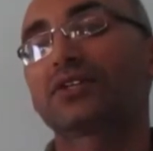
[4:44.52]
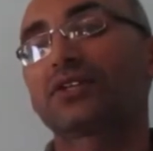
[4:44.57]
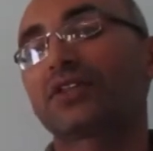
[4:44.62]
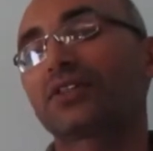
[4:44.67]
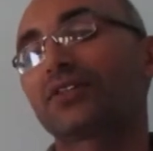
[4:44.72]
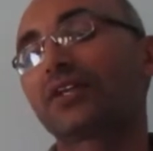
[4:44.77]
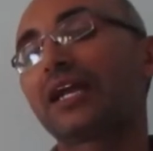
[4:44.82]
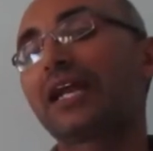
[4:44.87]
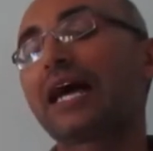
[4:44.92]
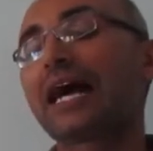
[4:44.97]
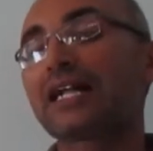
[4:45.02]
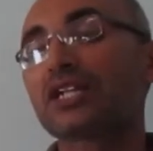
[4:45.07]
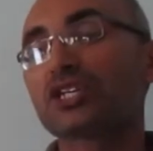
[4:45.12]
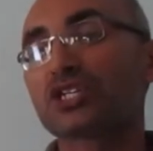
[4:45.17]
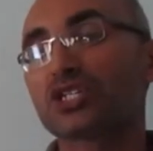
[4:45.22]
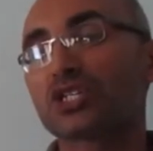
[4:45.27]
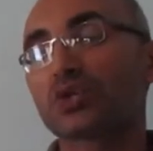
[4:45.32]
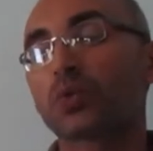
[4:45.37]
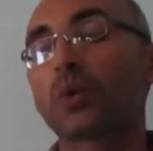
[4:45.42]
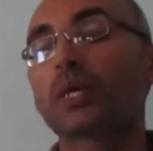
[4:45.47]
the lunch
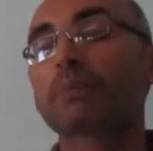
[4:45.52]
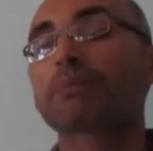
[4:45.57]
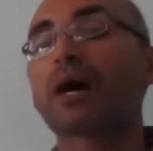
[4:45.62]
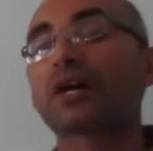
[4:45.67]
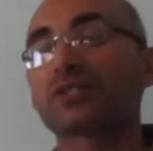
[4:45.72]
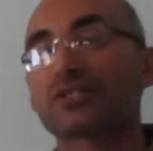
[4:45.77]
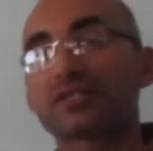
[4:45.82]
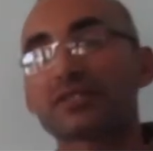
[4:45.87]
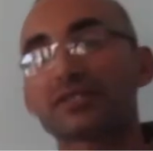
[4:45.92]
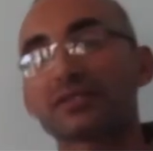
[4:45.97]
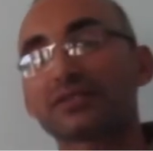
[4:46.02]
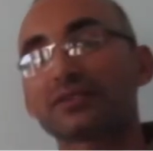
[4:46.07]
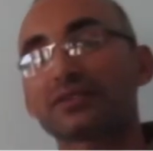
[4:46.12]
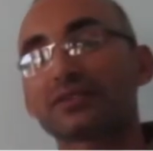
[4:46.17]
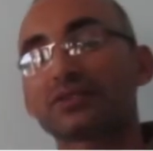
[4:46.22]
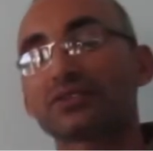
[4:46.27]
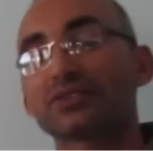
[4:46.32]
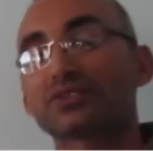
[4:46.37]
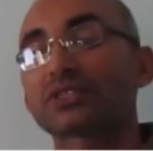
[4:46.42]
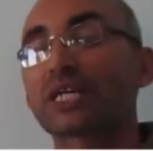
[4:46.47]
we bought.
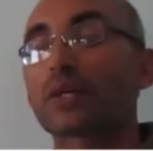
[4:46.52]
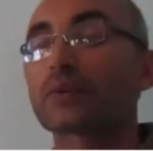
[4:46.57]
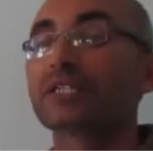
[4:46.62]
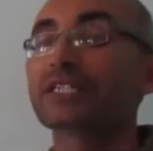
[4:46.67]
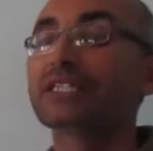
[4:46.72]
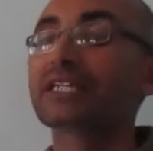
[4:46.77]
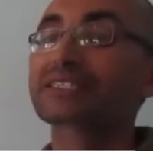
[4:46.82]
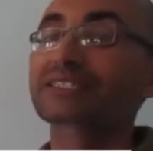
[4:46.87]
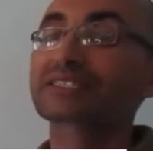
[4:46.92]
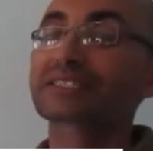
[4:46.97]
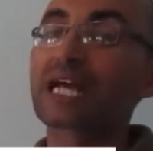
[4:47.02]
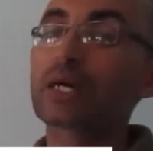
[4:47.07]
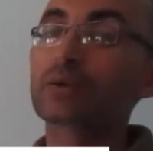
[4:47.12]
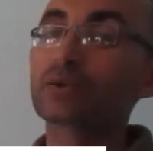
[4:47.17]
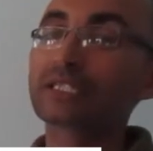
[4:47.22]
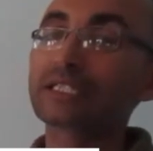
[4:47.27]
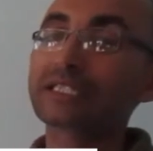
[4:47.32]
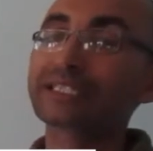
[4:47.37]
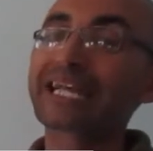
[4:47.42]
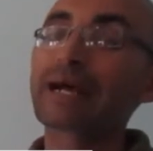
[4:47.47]
So here
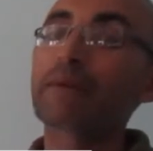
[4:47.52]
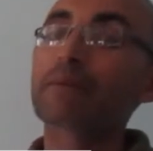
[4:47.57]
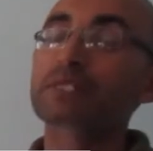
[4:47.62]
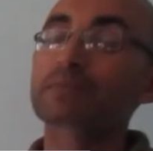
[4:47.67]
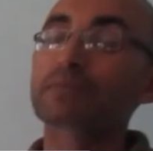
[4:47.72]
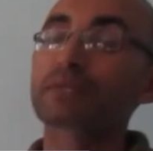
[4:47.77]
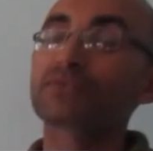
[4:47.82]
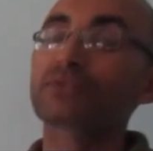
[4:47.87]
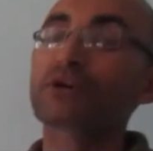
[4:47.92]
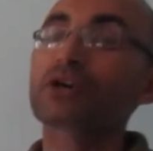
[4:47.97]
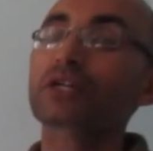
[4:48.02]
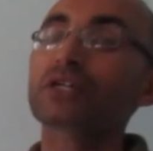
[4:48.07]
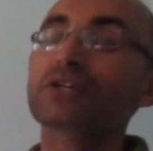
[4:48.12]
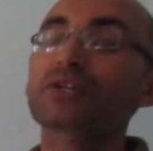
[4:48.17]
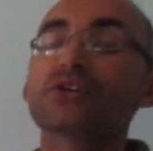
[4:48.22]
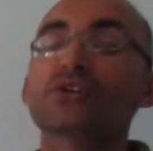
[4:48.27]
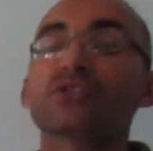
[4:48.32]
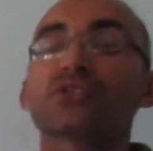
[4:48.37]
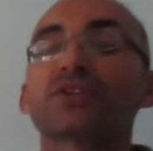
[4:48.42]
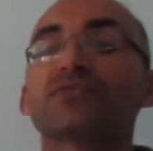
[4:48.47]
slowly comes
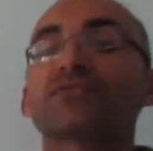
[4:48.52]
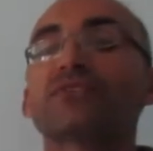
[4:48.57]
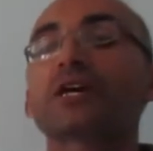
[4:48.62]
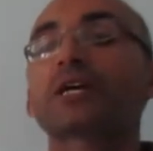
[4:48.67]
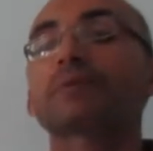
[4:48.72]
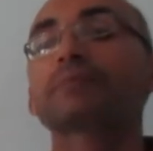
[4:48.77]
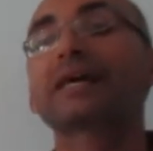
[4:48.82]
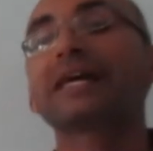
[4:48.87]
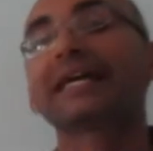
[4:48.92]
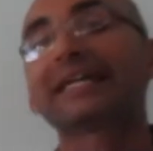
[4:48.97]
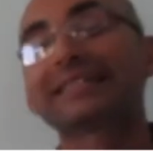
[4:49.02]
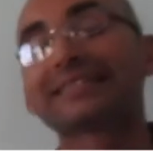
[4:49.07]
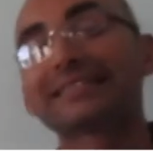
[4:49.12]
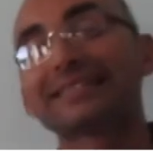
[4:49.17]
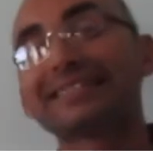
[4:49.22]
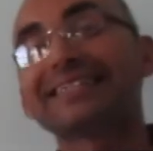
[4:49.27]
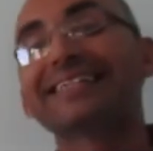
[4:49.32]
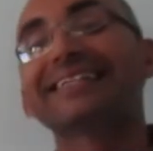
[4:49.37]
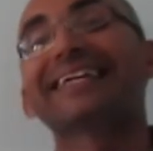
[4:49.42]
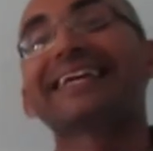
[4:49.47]
before the verb ate.
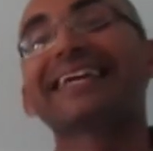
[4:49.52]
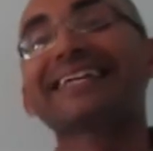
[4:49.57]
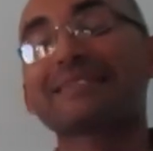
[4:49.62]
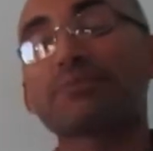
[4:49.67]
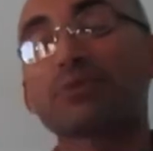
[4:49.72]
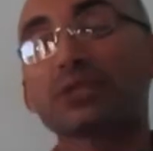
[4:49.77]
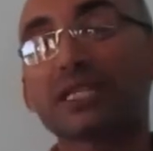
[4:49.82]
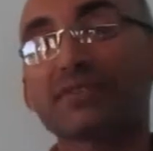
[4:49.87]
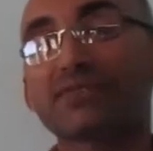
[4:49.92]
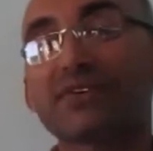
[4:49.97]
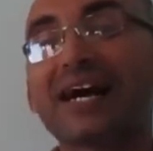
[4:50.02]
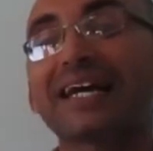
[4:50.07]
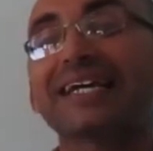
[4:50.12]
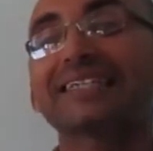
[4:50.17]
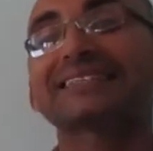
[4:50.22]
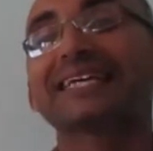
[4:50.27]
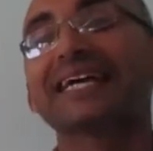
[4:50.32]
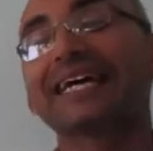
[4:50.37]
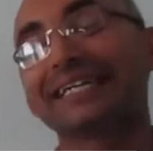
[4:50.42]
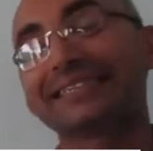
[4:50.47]
It modifies
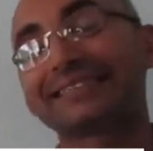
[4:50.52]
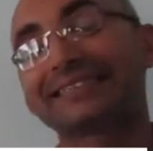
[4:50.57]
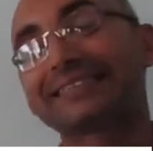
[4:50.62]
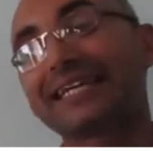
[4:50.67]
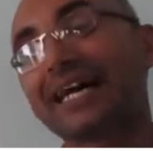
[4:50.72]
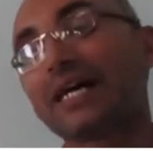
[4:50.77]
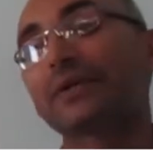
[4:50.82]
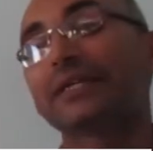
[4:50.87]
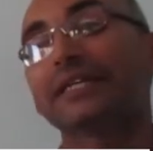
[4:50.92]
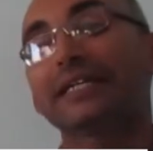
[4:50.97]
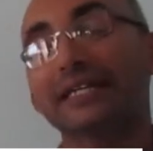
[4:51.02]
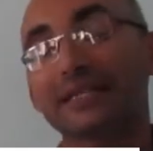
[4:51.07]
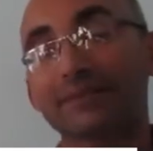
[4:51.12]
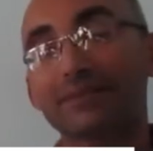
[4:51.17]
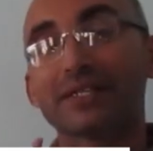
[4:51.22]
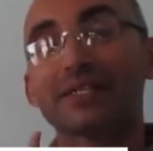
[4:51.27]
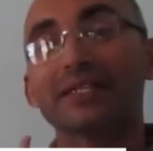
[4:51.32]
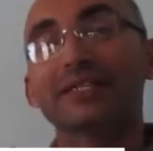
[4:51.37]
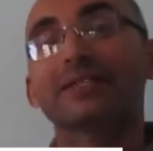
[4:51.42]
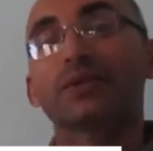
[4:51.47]
ate. So
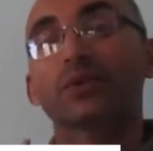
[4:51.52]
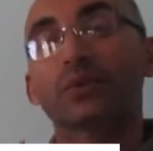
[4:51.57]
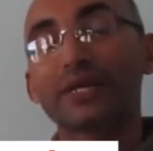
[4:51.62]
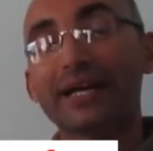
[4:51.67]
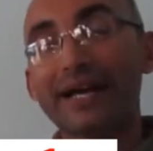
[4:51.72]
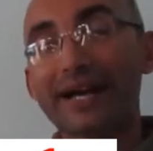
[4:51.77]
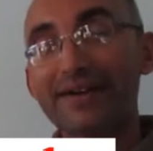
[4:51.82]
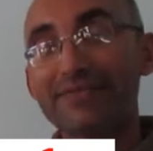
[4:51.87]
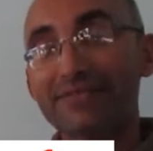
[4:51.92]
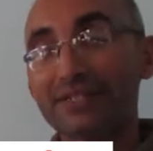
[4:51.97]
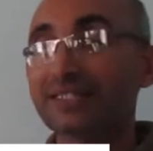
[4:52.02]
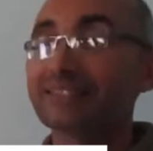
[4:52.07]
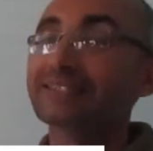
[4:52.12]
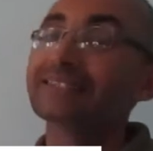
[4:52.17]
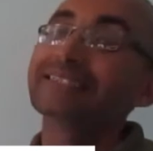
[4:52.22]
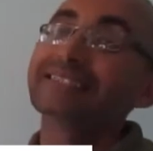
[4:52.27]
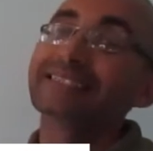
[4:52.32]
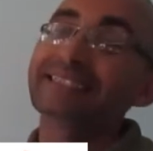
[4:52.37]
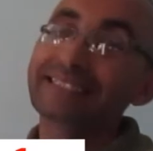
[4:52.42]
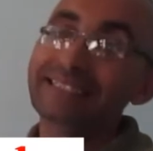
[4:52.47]
here we
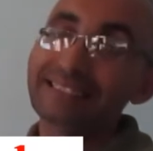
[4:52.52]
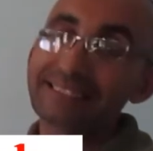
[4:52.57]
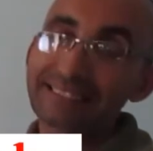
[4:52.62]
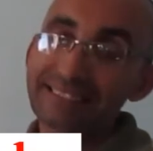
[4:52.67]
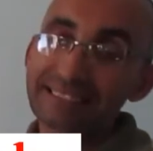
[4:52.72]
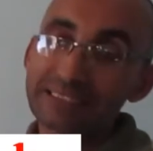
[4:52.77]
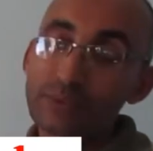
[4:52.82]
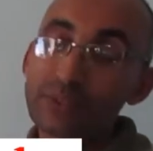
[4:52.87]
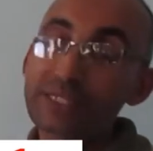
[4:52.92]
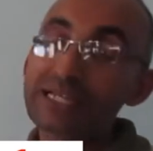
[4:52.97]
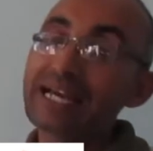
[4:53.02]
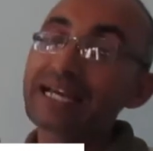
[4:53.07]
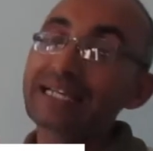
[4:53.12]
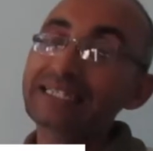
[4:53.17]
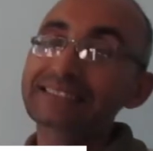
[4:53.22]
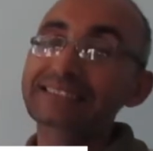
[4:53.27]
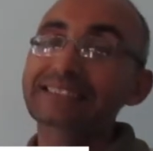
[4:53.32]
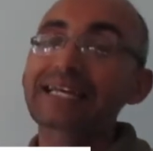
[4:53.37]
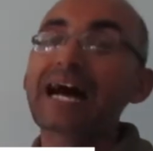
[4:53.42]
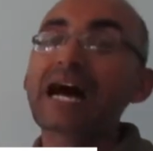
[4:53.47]
have we
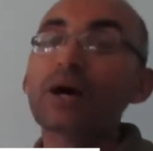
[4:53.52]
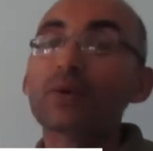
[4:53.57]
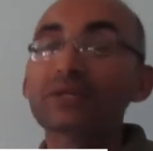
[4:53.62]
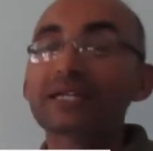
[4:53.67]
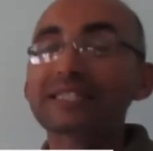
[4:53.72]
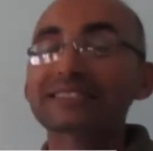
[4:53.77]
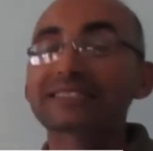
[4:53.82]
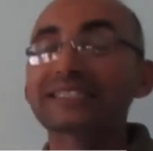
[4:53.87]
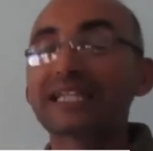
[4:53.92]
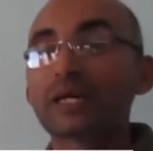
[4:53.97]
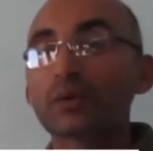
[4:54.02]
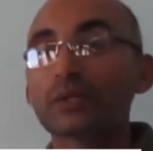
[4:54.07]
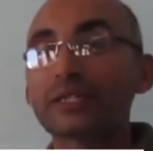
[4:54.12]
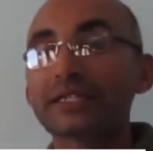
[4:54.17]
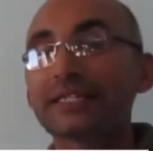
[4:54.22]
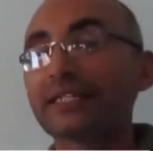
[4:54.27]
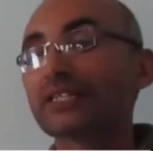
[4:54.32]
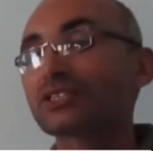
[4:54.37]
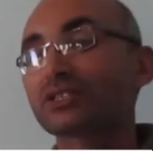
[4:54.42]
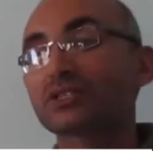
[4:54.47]
ate only slowly.
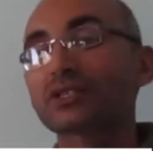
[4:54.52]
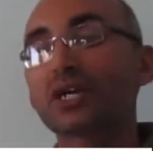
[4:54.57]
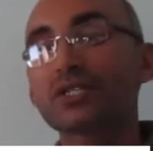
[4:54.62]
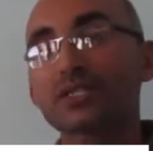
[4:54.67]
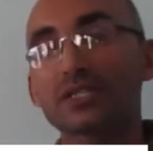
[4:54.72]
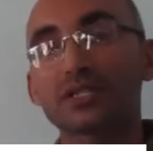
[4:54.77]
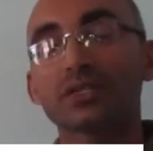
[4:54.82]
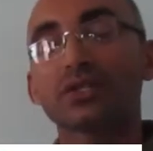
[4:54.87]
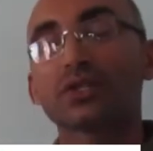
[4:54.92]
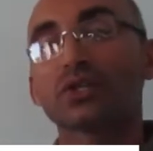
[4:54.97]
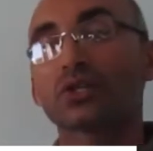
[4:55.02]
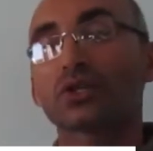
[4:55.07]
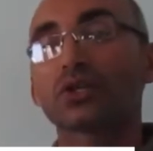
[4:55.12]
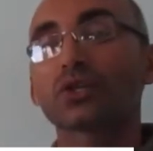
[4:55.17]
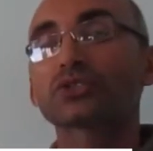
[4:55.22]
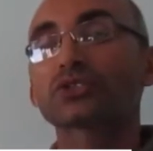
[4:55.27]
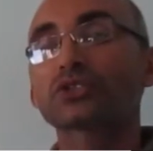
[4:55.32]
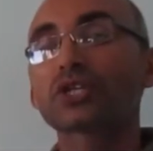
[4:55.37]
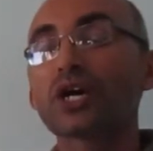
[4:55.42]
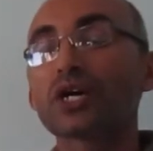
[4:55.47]
It's not
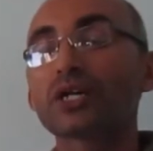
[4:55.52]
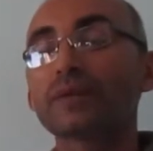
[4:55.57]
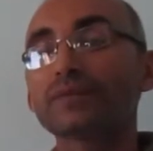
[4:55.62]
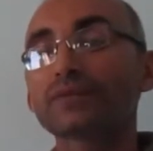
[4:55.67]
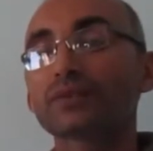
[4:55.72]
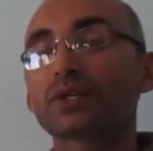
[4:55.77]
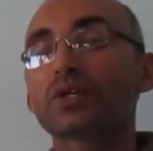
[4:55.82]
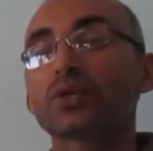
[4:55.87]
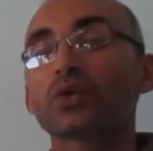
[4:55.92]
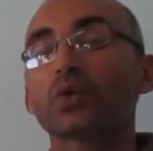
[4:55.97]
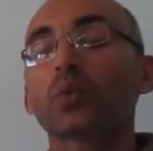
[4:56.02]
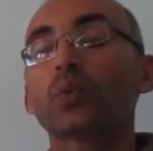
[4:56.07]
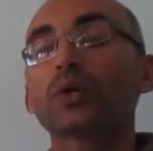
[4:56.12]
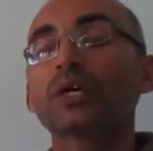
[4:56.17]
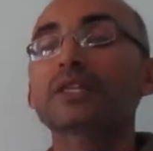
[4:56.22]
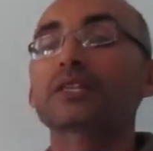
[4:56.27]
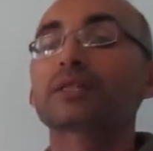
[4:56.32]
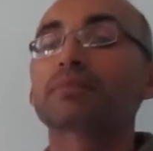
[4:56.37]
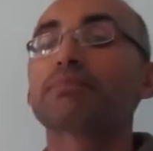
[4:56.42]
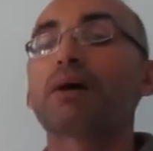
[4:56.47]
concerned
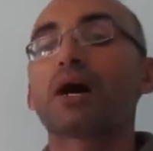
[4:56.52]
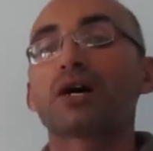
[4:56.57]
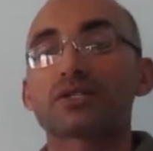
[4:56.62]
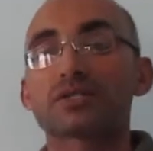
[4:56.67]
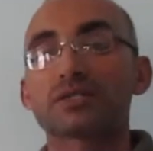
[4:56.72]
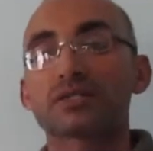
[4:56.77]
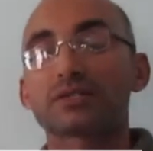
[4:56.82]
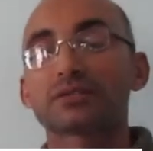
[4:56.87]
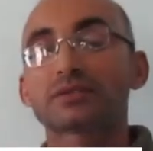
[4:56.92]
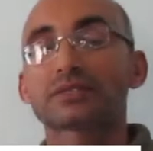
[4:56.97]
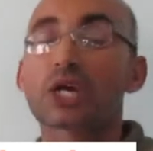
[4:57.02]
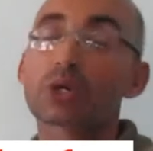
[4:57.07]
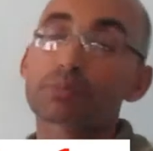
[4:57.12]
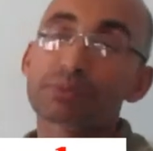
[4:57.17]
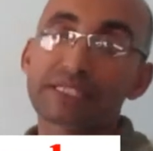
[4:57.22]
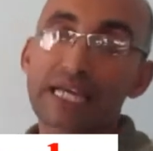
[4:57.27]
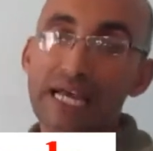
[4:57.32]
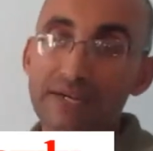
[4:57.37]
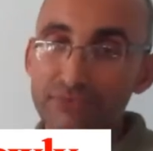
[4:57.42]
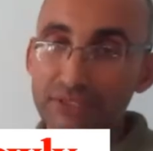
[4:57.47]
with but. So be
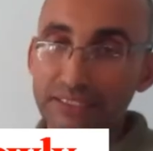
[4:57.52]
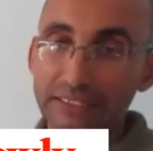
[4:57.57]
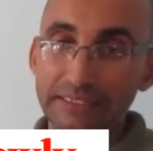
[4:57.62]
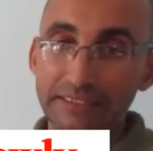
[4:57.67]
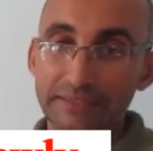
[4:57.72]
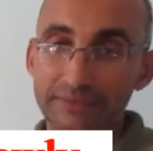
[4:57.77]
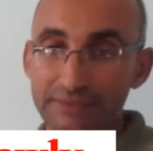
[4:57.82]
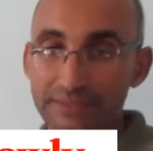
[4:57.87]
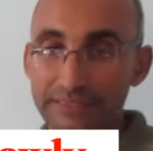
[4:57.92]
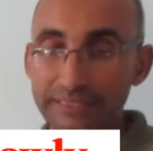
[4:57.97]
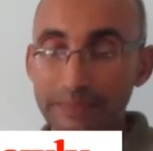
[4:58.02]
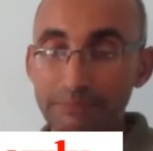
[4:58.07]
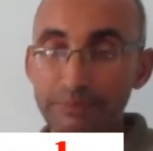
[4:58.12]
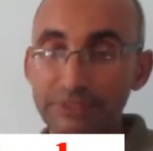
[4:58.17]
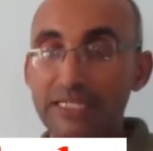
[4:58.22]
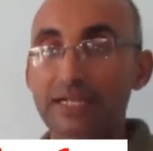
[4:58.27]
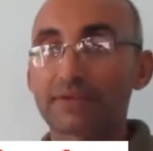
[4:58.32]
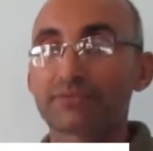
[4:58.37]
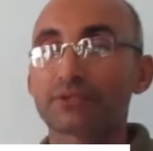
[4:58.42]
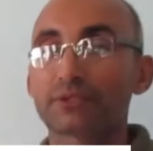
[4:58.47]
careful here. Please be
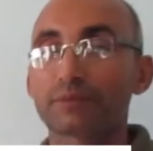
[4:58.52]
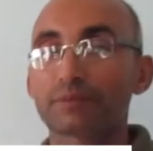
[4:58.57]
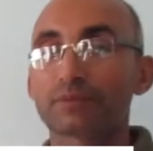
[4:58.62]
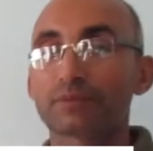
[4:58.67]
careful.